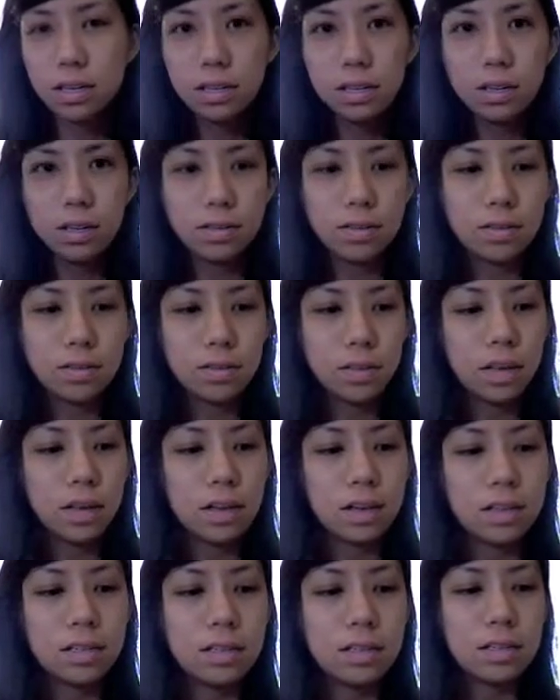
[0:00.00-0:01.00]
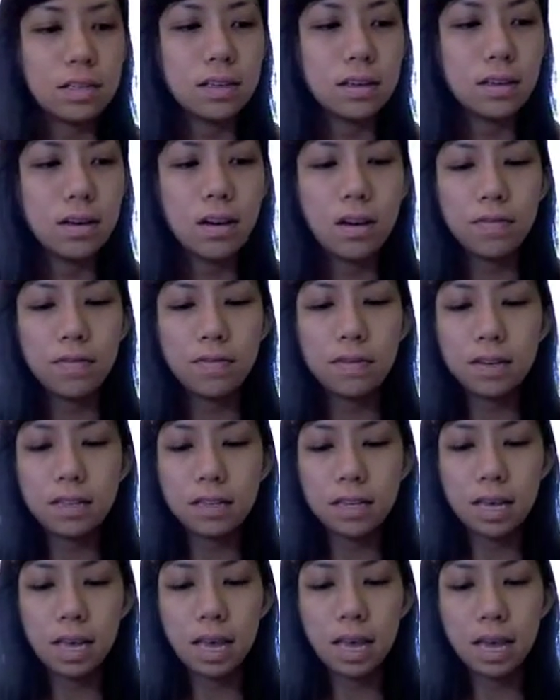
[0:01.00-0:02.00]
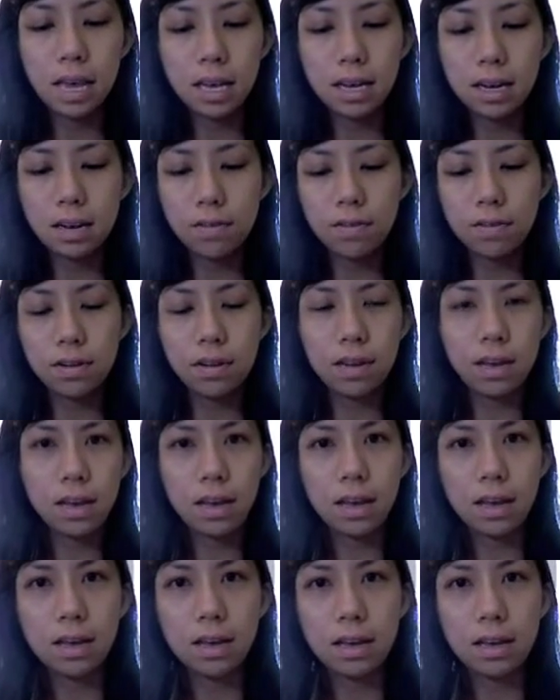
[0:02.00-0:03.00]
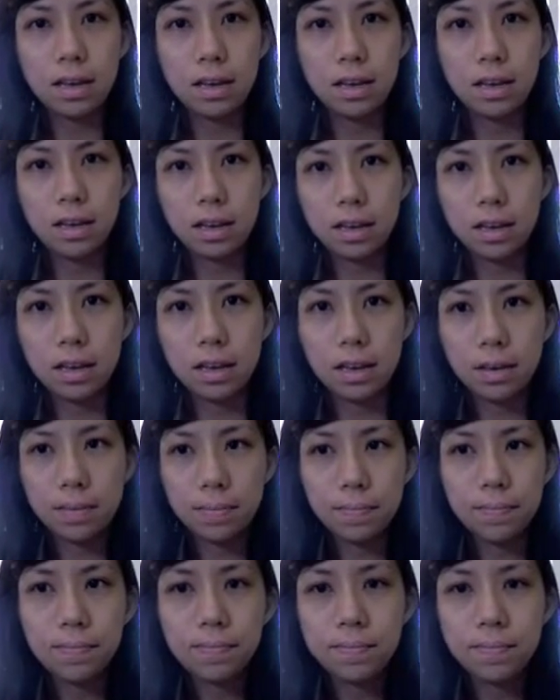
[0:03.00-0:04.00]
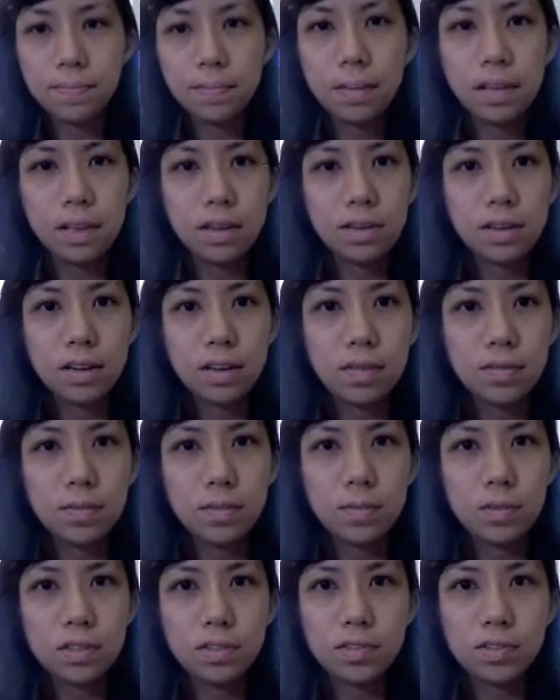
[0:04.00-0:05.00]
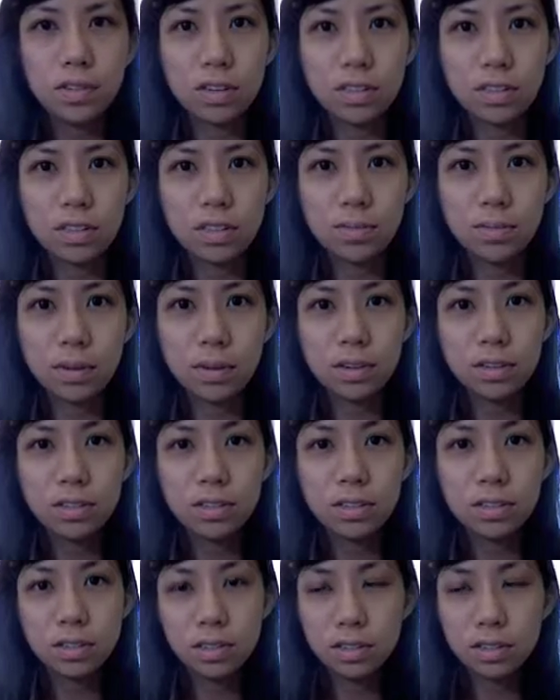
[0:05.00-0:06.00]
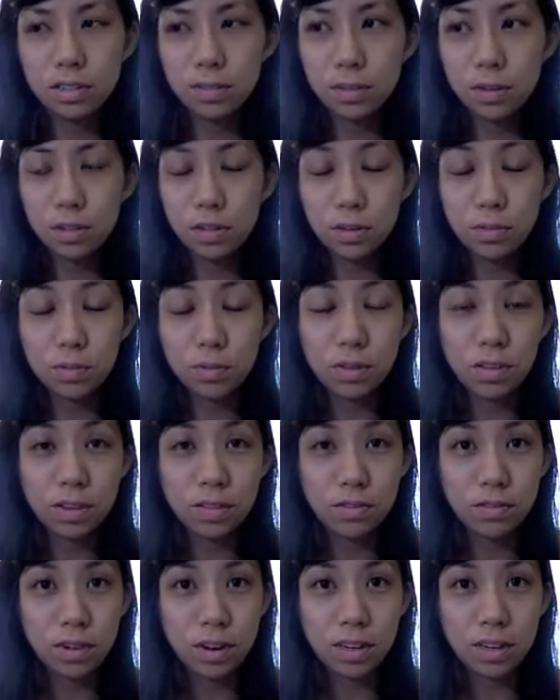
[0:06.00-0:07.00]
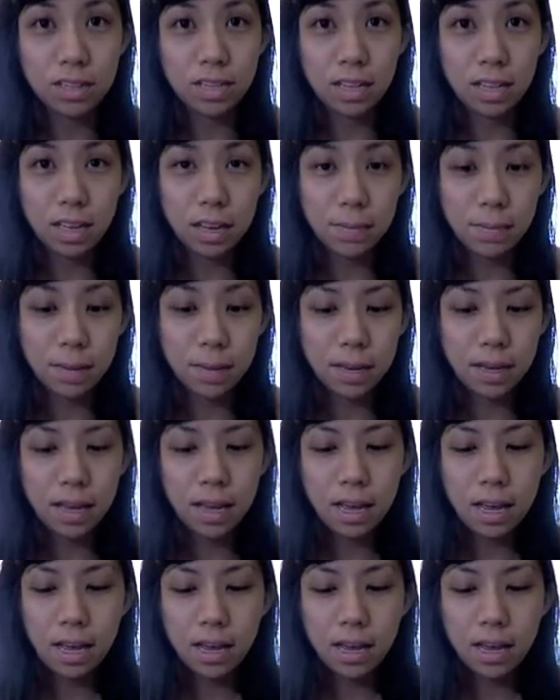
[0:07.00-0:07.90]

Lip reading: do that as often as I can every day. You can never moisturize too much, especially when you have dry skin like me.